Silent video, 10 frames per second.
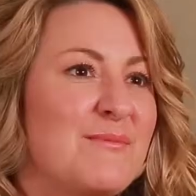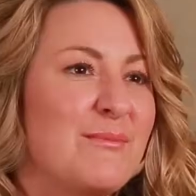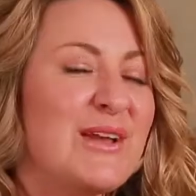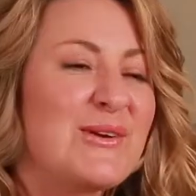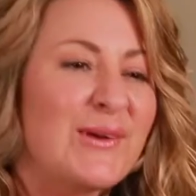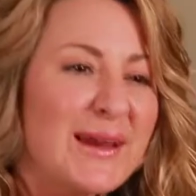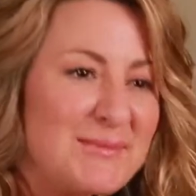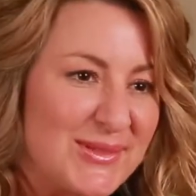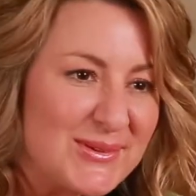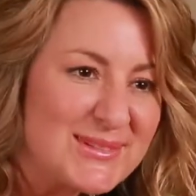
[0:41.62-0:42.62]
My
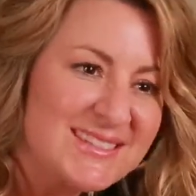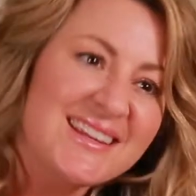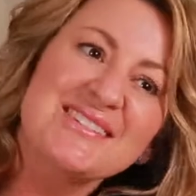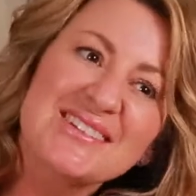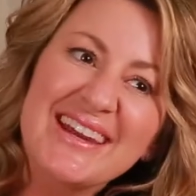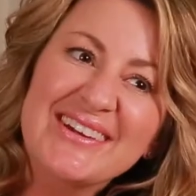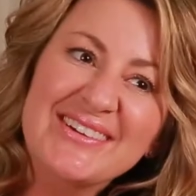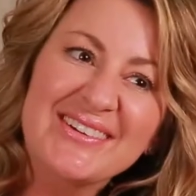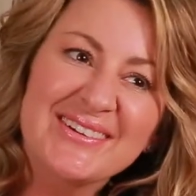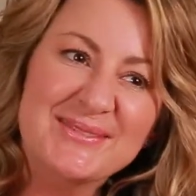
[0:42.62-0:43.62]
grandmother was an educator,